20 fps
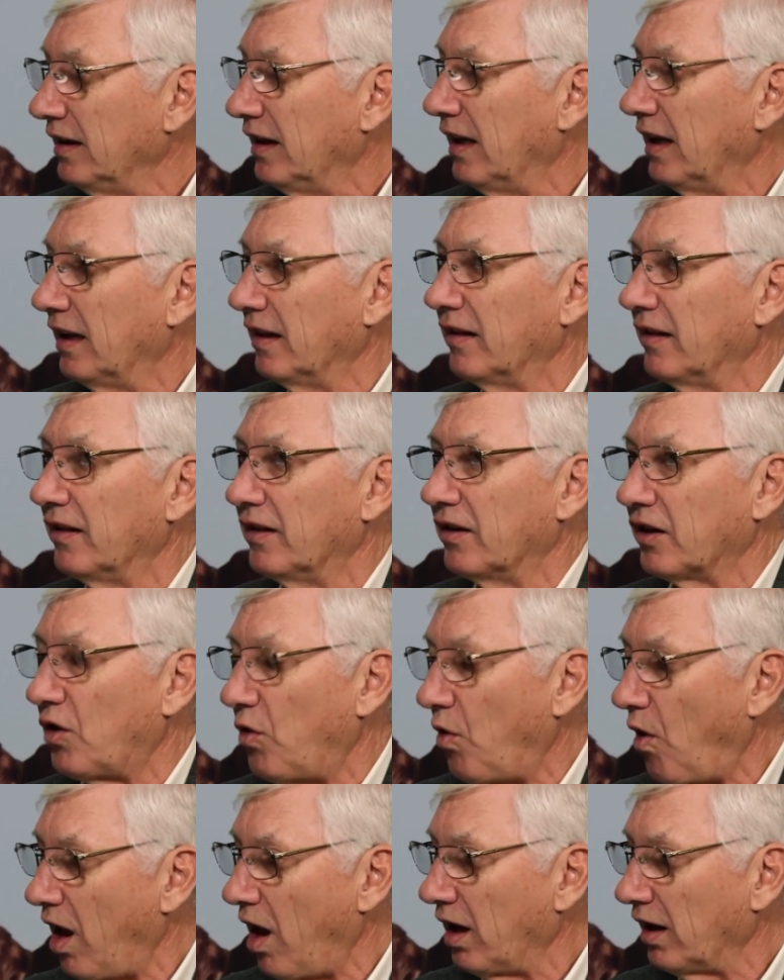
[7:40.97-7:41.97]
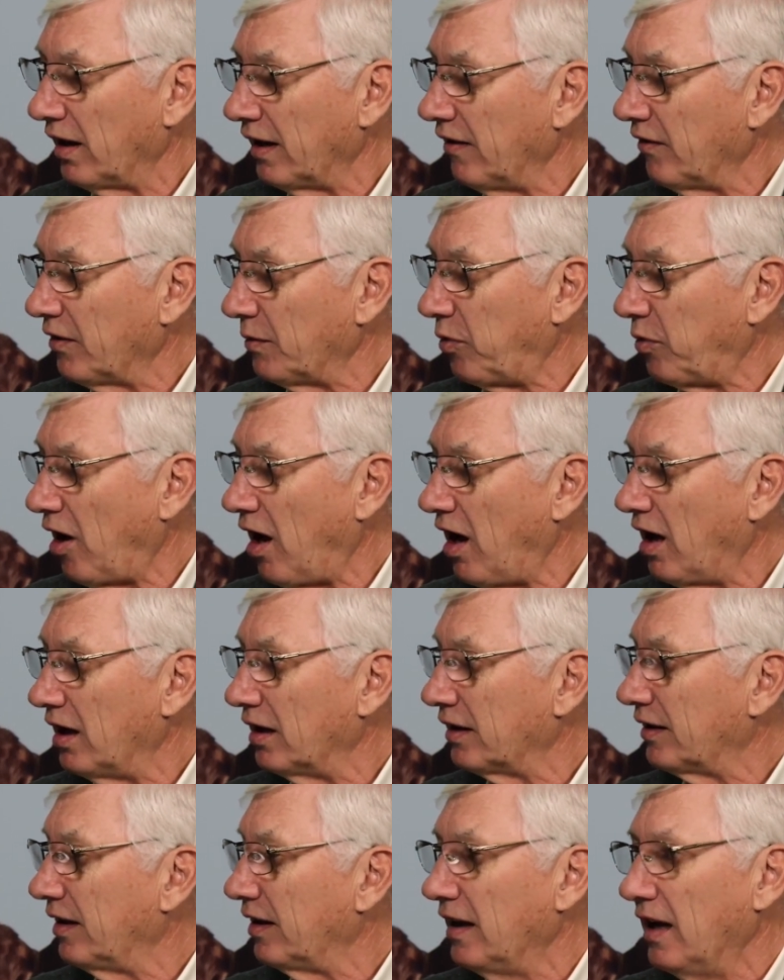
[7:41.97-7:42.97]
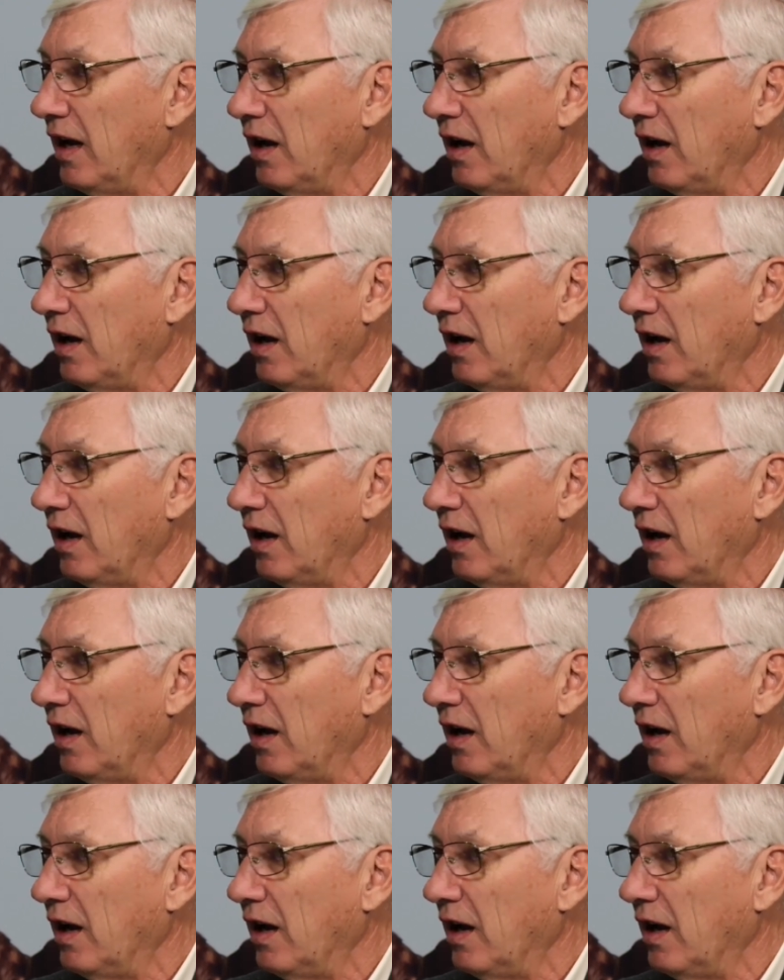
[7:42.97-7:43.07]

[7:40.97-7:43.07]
in the quality of the product,